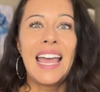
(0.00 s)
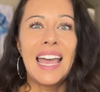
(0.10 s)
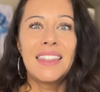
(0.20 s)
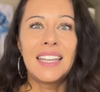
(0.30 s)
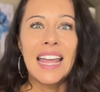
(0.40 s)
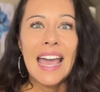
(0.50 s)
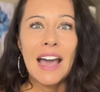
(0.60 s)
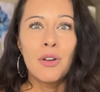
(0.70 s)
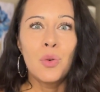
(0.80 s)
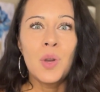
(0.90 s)
and then
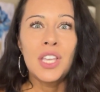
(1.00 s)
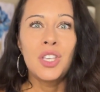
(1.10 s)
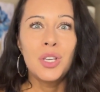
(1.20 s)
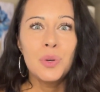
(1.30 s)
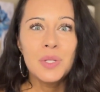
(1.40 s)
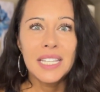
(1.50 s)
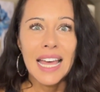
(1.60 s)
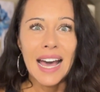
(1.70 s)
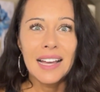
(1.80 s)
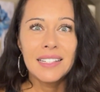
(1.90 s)
how do we use
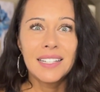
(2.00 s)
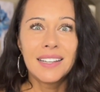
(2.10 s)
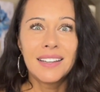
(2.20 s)
that